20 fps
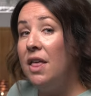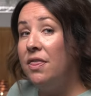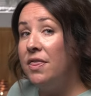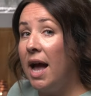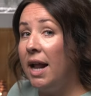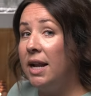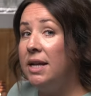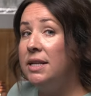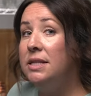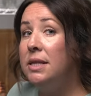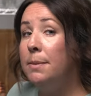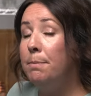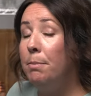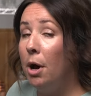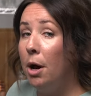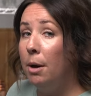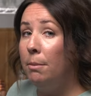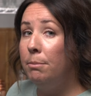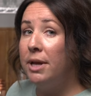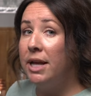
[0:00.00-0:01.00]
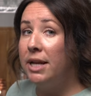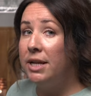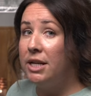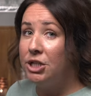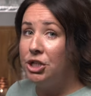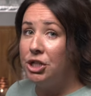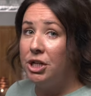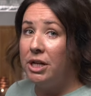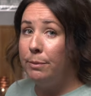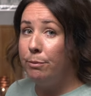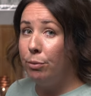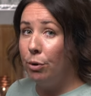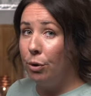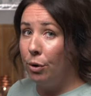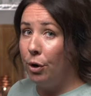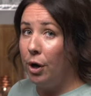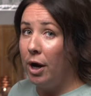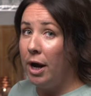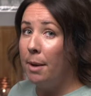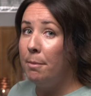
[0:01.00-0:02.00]
That is the pump conditioning
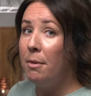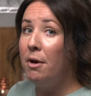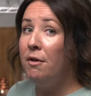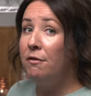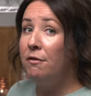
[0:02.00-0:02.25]
program